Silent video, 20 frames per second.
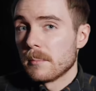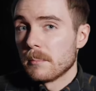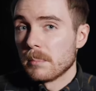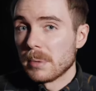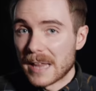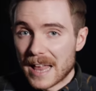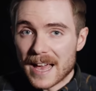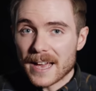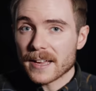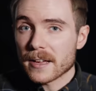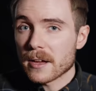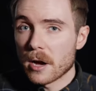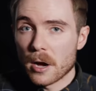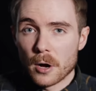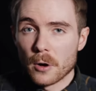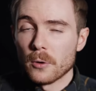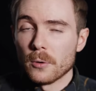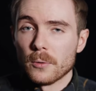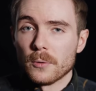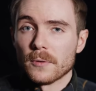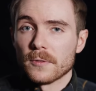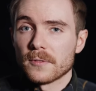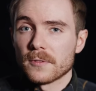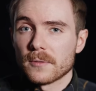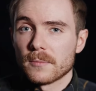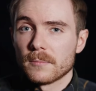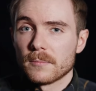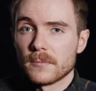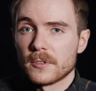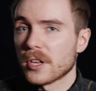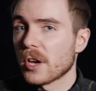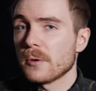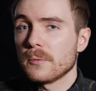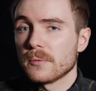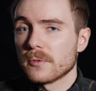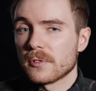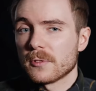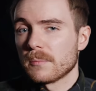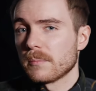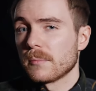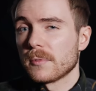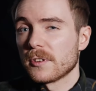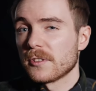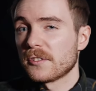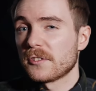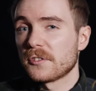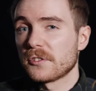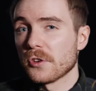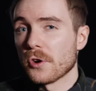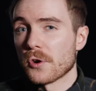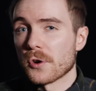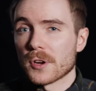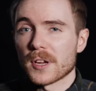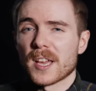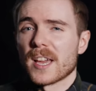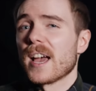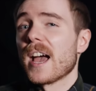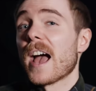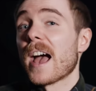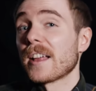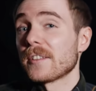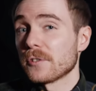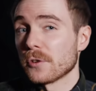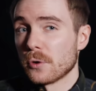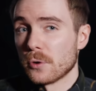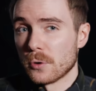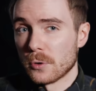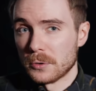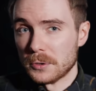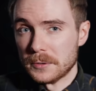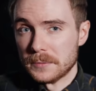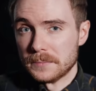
Black holes don't suck at all.